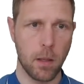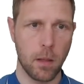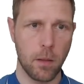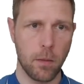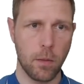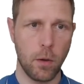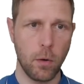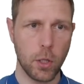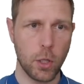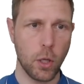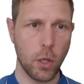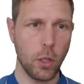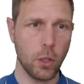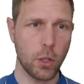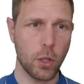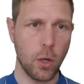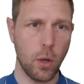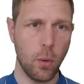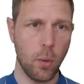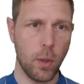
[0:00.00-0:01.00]
The
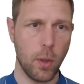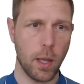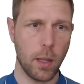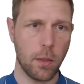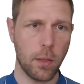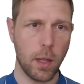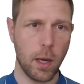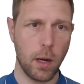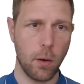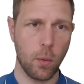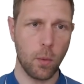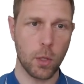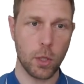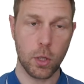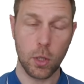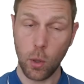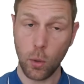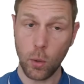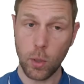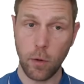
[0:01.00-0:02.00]
results show that there
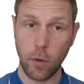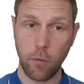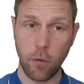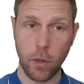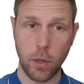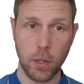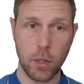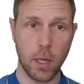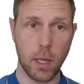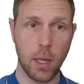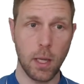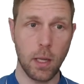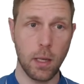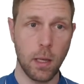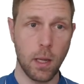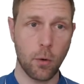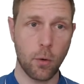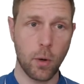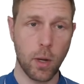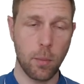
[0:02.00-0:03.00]
was no difference
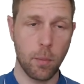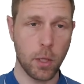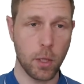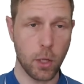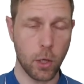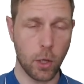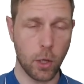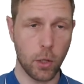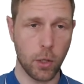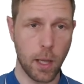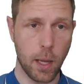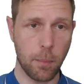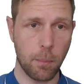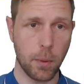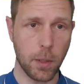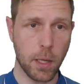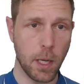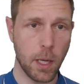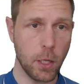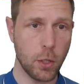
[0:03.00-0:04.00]
in agreement on
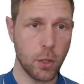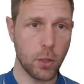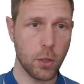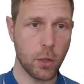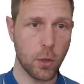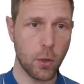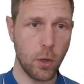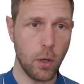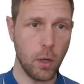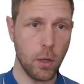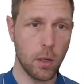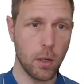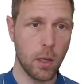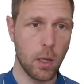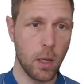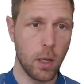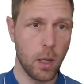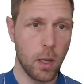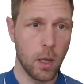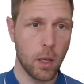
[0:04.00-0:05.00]
application score.
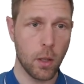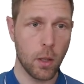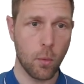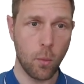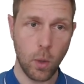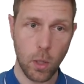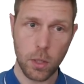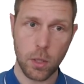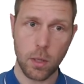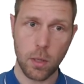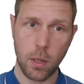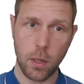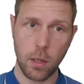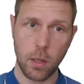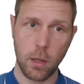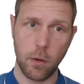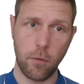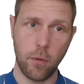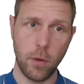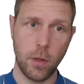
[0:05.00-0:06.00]
There was a
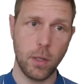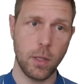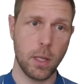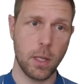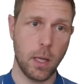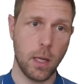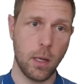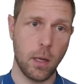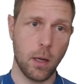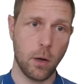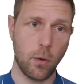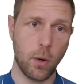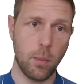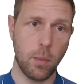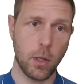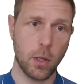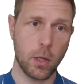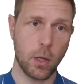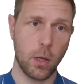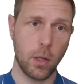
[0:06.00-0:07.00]
difference in
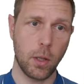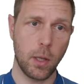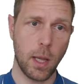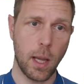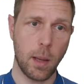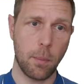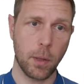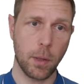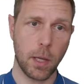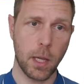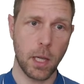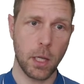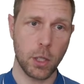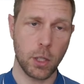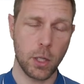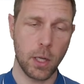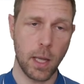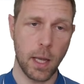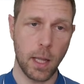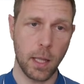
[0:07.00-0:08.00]
agreement on
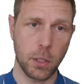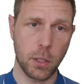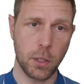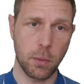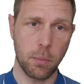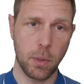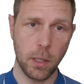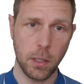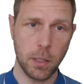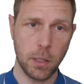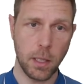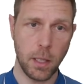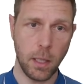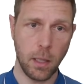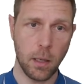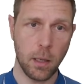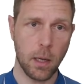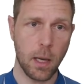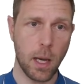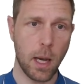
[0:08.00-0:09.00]
application
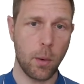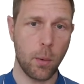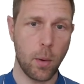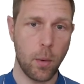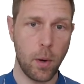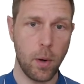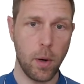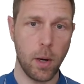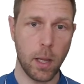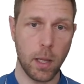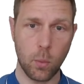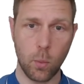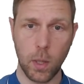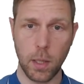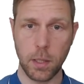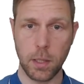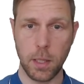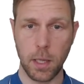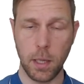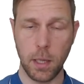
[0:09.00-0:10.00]
eligibility. However, it
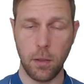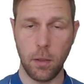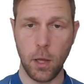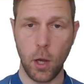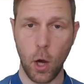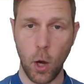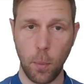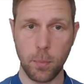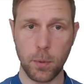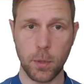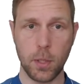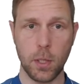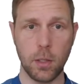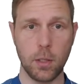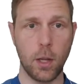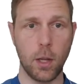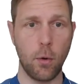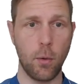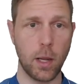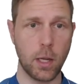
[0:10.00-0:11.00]
went in the
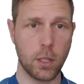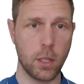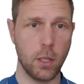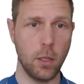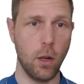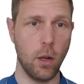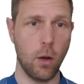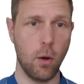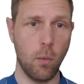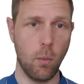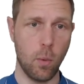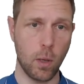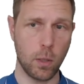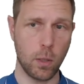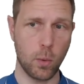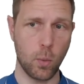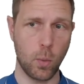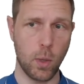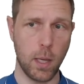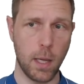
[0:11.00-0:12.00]
opposite direction of
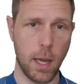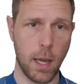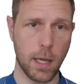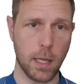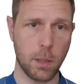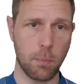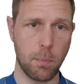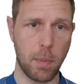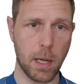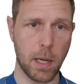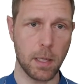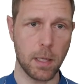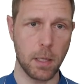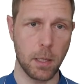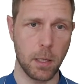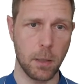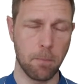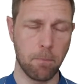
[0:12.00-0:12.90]
what we expected.